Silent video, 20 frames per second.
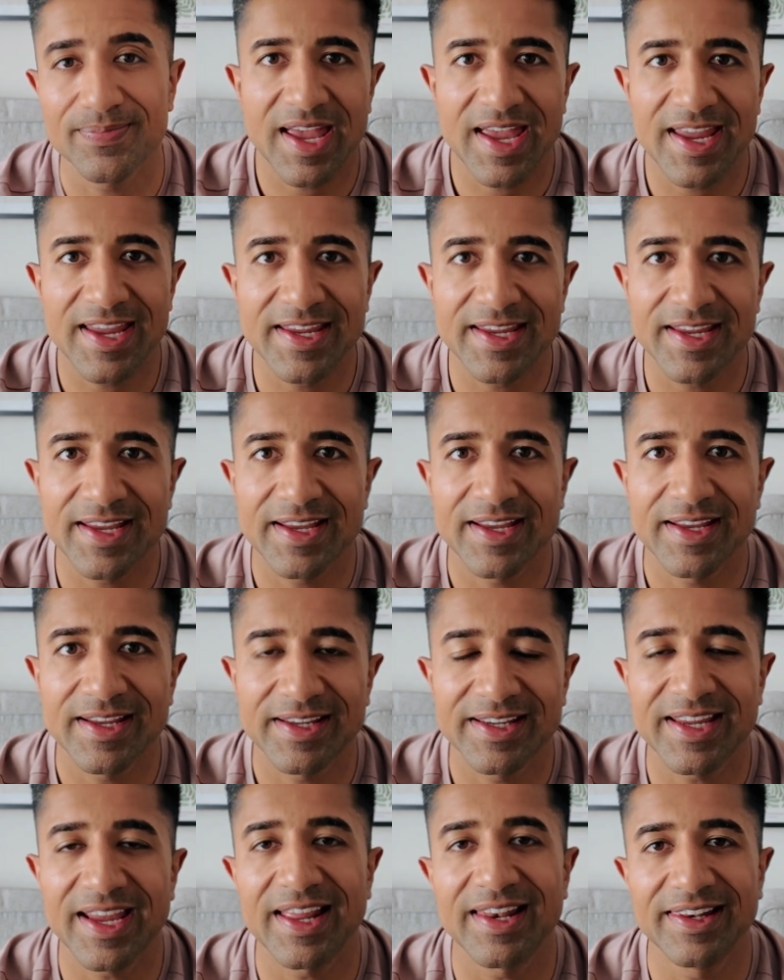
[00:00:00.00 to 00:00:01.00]
8
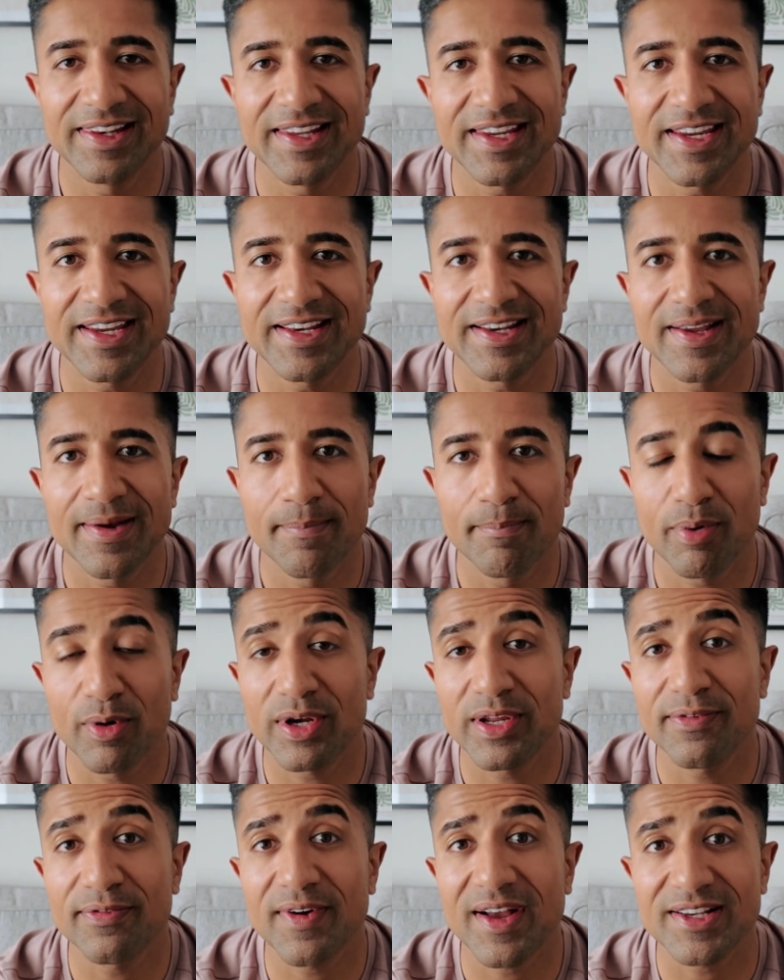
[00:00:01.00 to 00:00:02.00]
get lean.
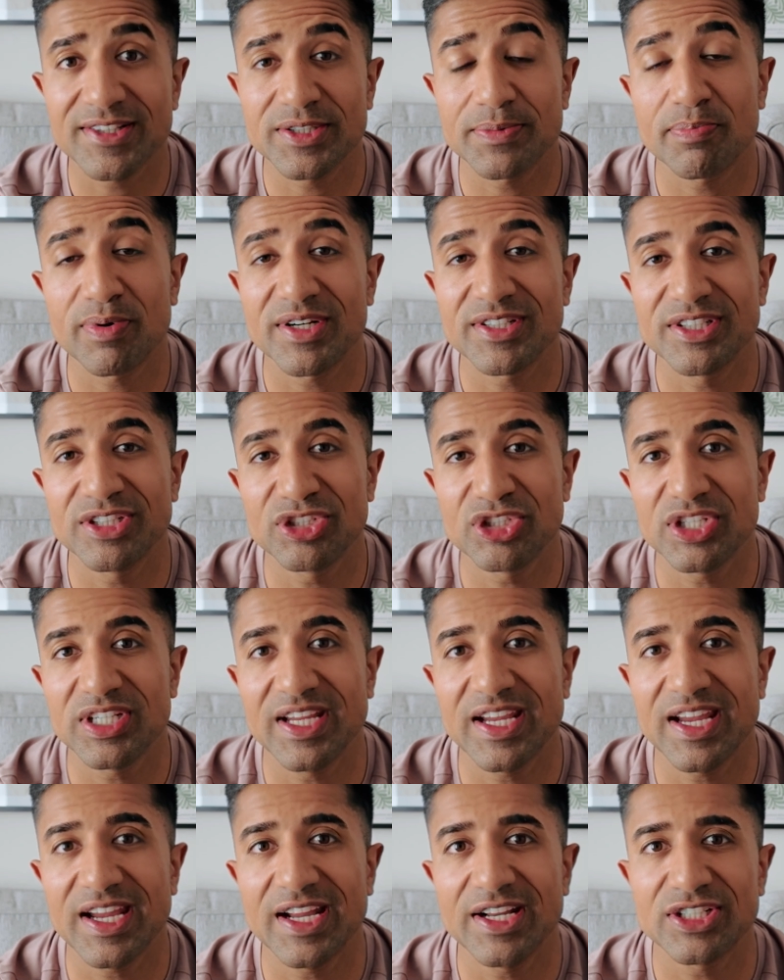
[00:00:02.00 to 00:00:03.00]
Body fat suppresses
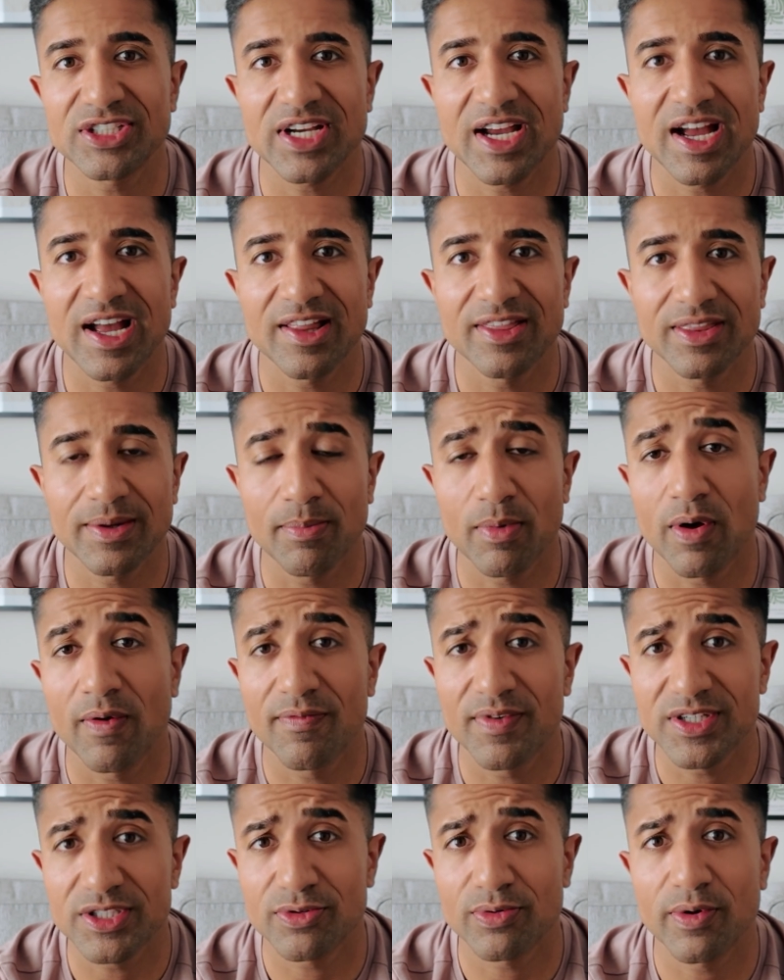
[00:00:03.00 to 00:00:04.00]
GH, and the more
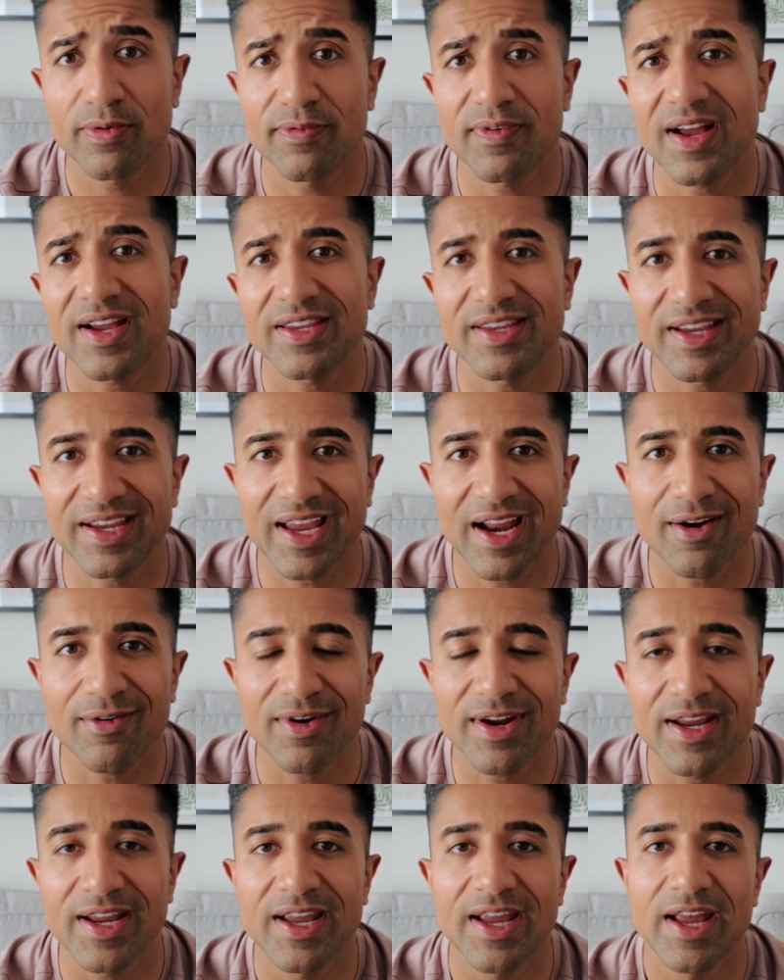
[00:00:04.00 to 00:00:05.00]
visceral fat you
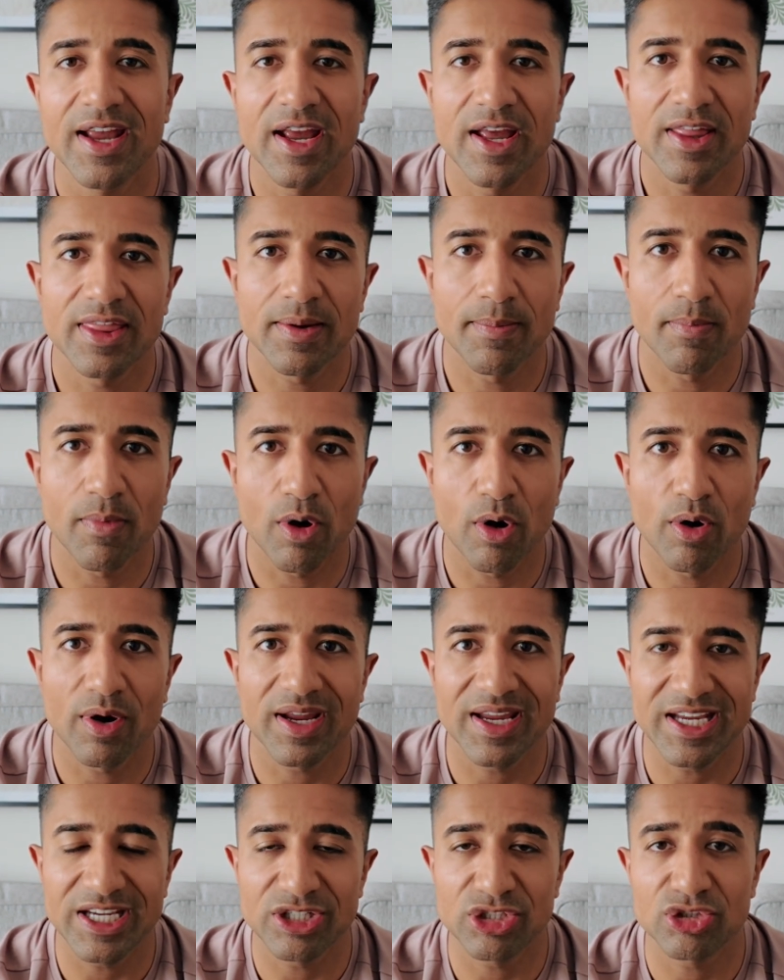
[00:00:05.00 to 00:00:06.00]
carry, the more
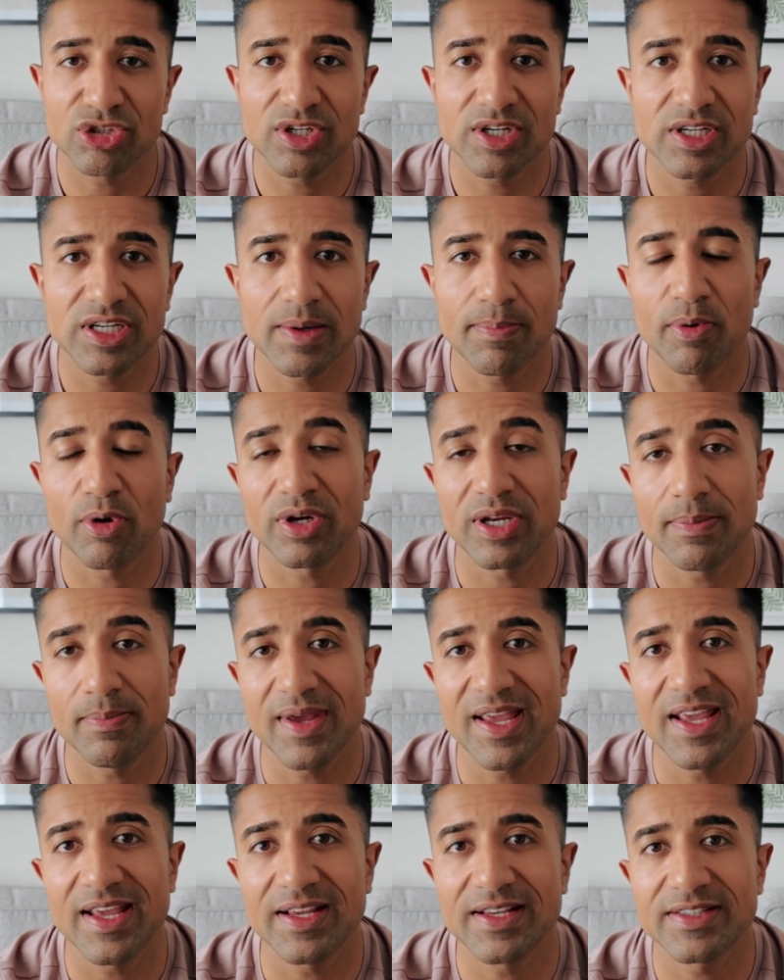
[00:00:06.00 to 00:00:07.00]
estrogen your body
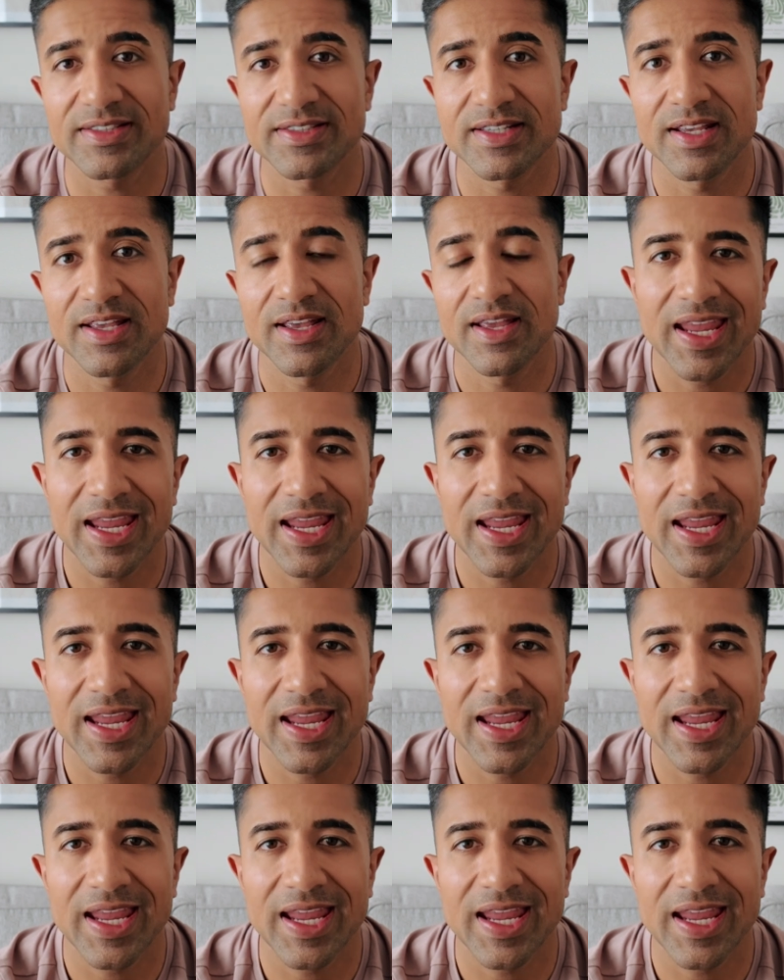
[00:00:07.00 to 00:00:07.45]
makes.